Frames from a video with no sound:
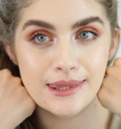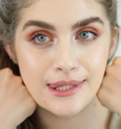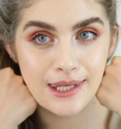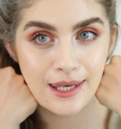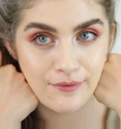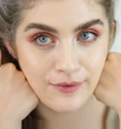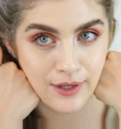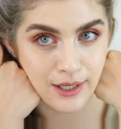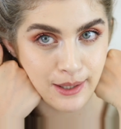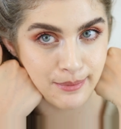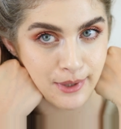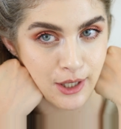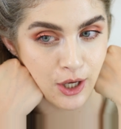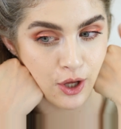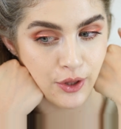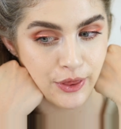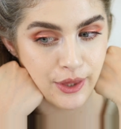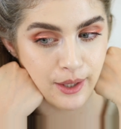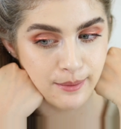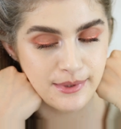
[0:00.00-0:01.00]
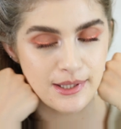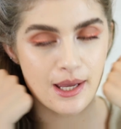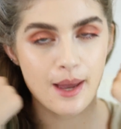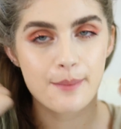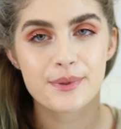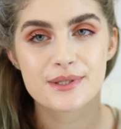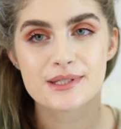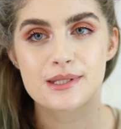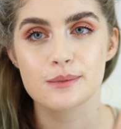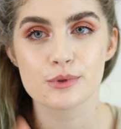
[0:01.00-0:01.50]
give it a big old thumbs
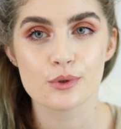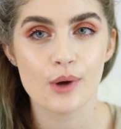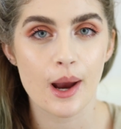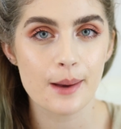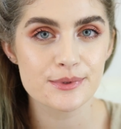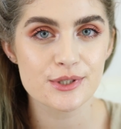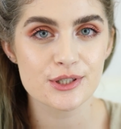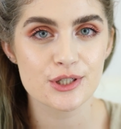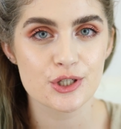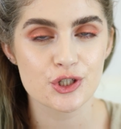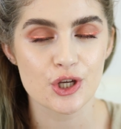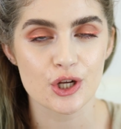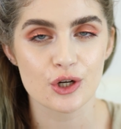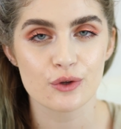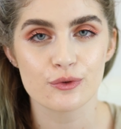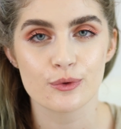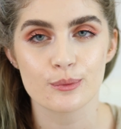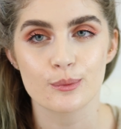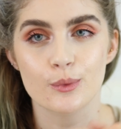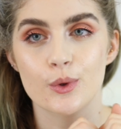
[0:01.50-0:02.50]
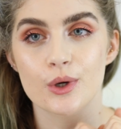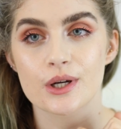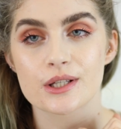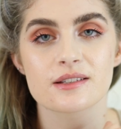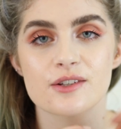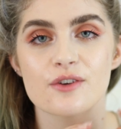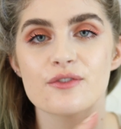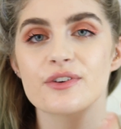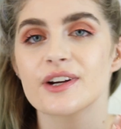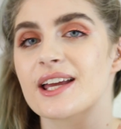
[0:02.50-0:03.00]
up and subscribe to the channel for more.
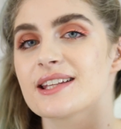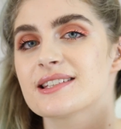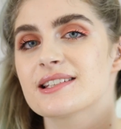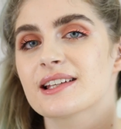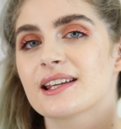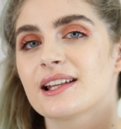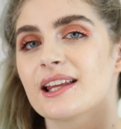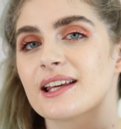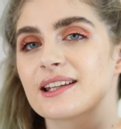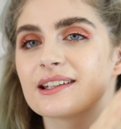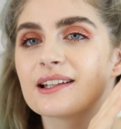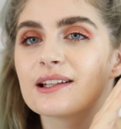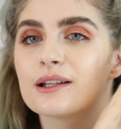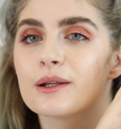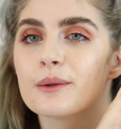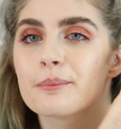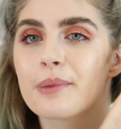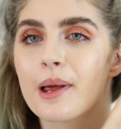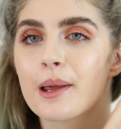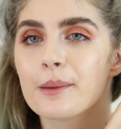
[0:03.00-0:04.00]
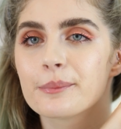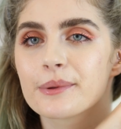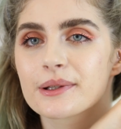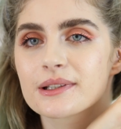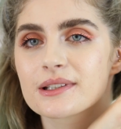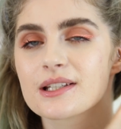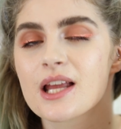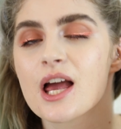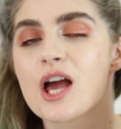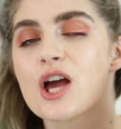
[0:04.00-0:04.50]
Don't forget to click the little bell
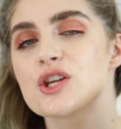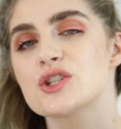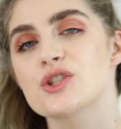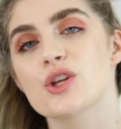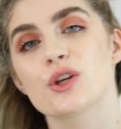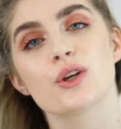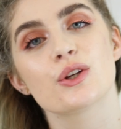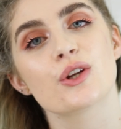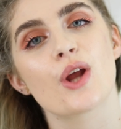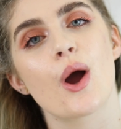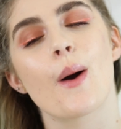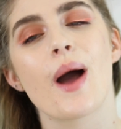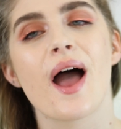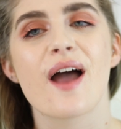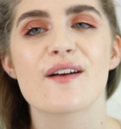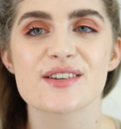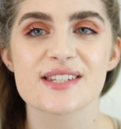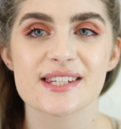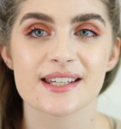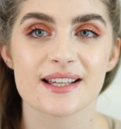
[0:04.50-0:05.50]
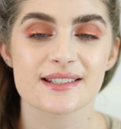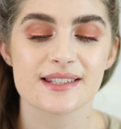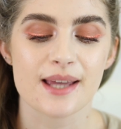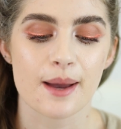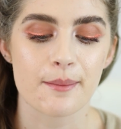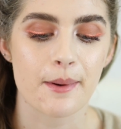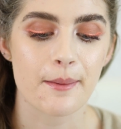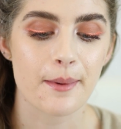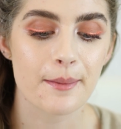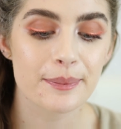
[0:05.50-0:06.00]
button so you know every single
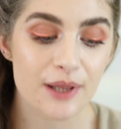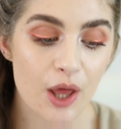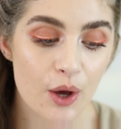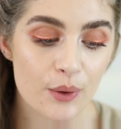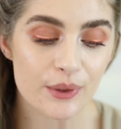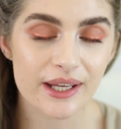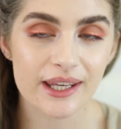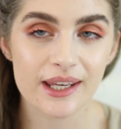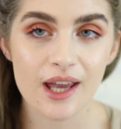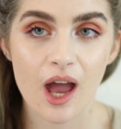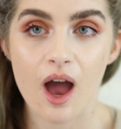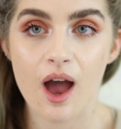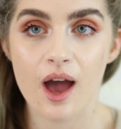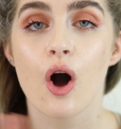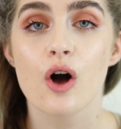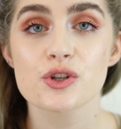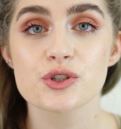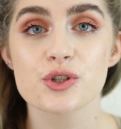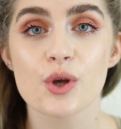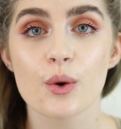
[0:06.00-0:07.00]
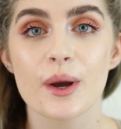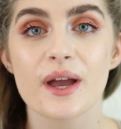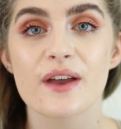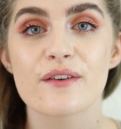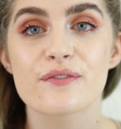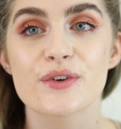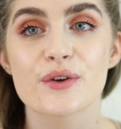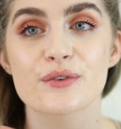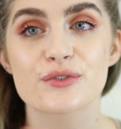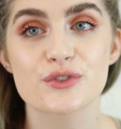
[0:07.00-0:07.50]
time I'm uploading. Also,
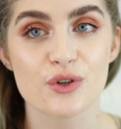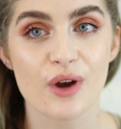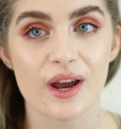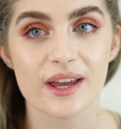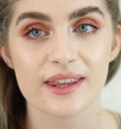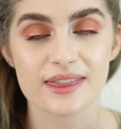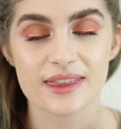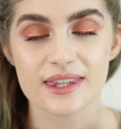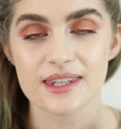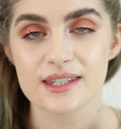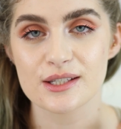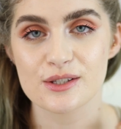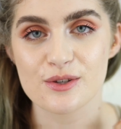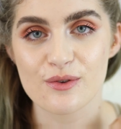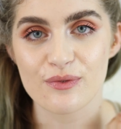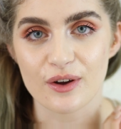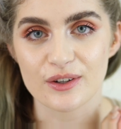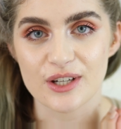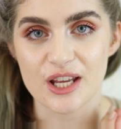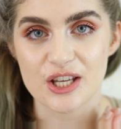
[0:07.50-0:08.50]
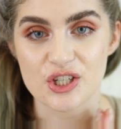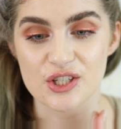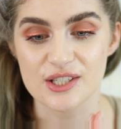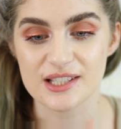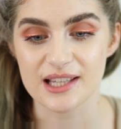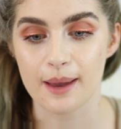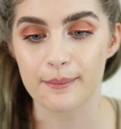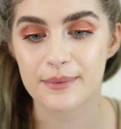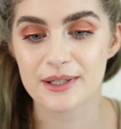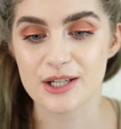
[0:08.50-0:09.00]
if you've tried these two foundations,
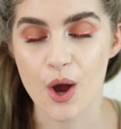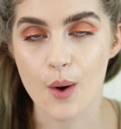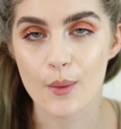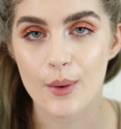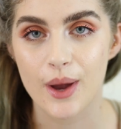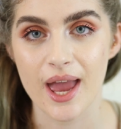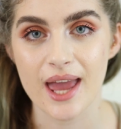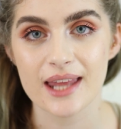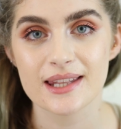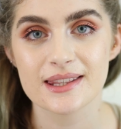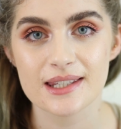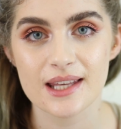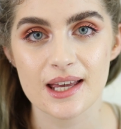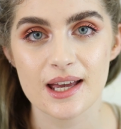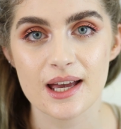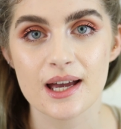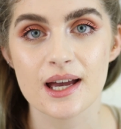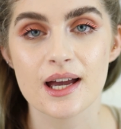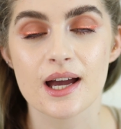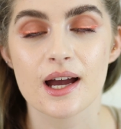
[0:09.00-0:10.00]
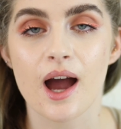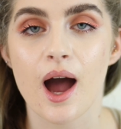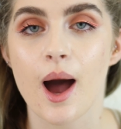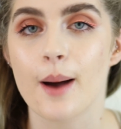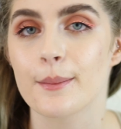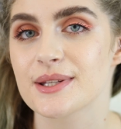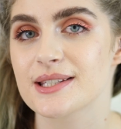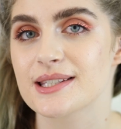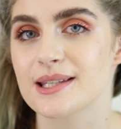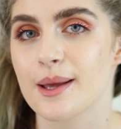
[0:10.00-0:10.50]
let me know in the
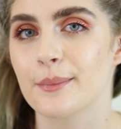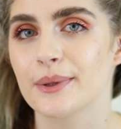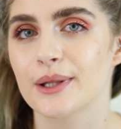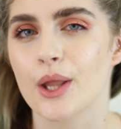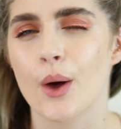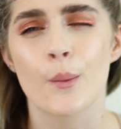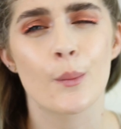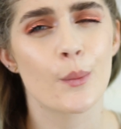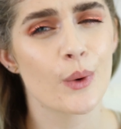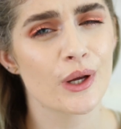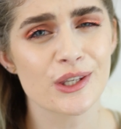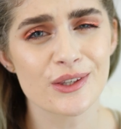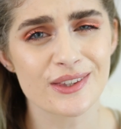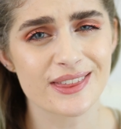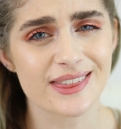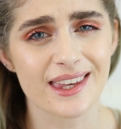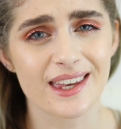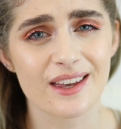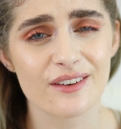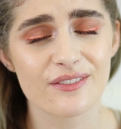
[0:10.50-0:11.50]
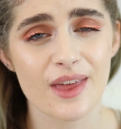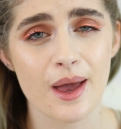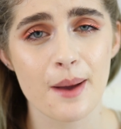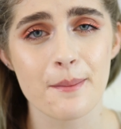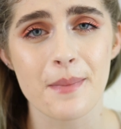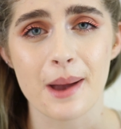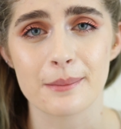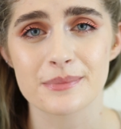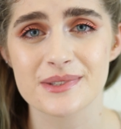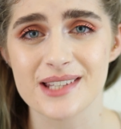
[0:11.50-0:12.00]
comments down below what you think of
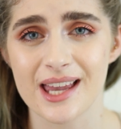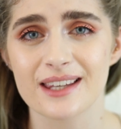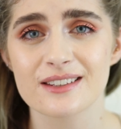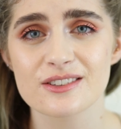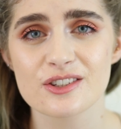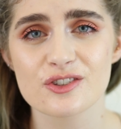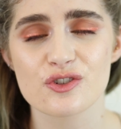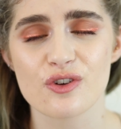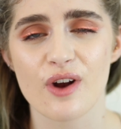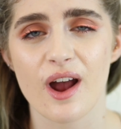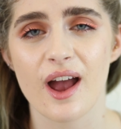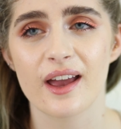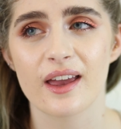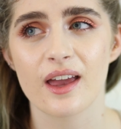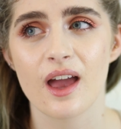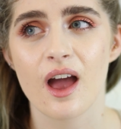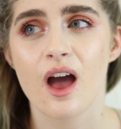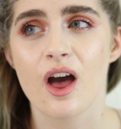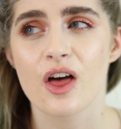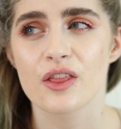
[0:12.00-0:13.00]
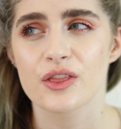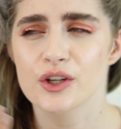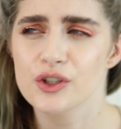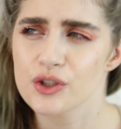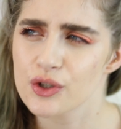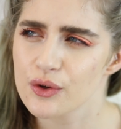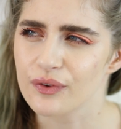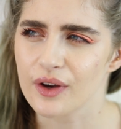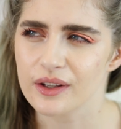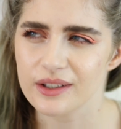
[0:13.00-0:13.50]
them. I'm dying to try the
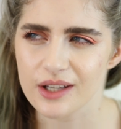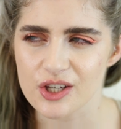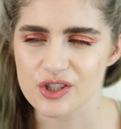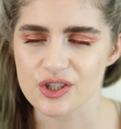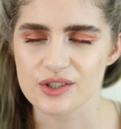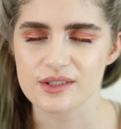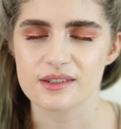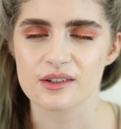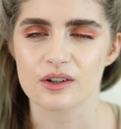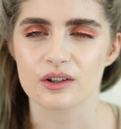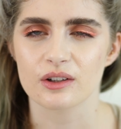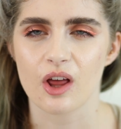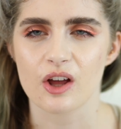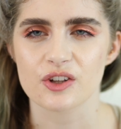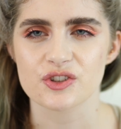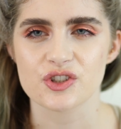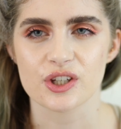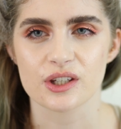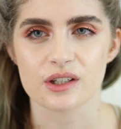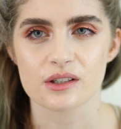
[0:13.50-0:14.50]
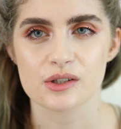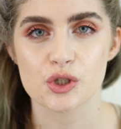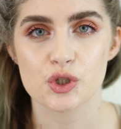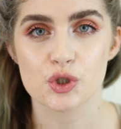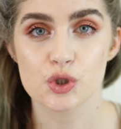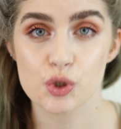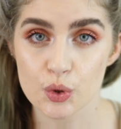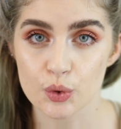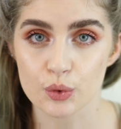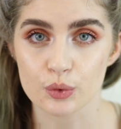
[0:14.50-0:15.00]
new foundations they're launching
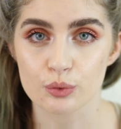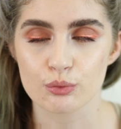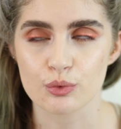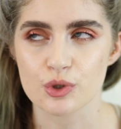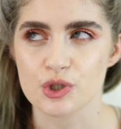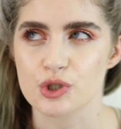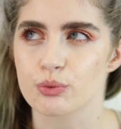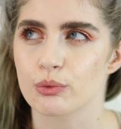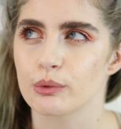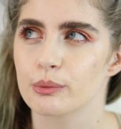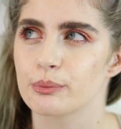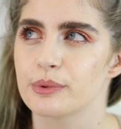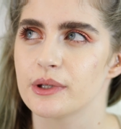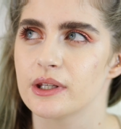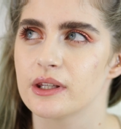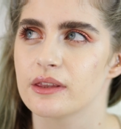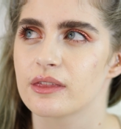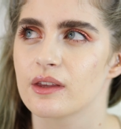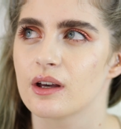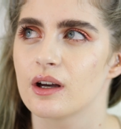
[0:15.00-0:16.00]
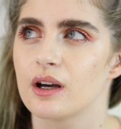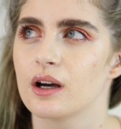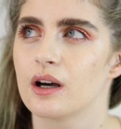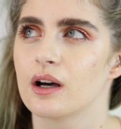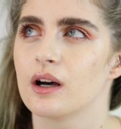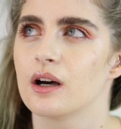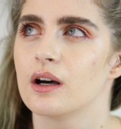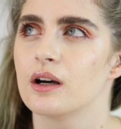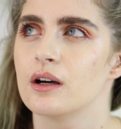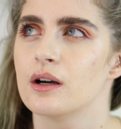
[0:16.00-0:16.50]
soon, which will be
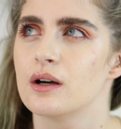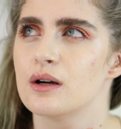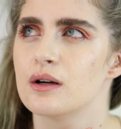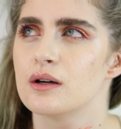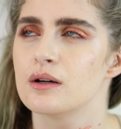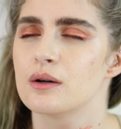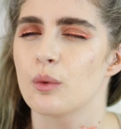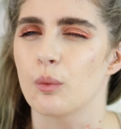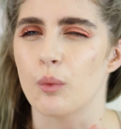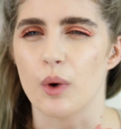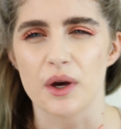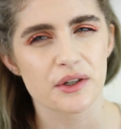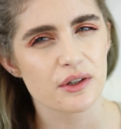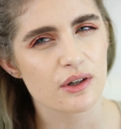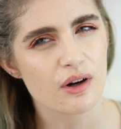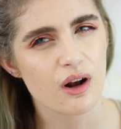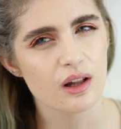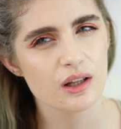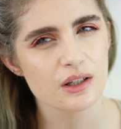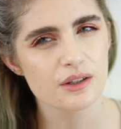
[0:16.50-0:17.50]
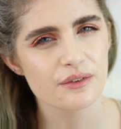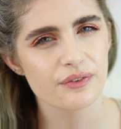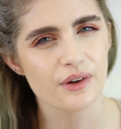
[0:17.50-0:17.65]
the watercolor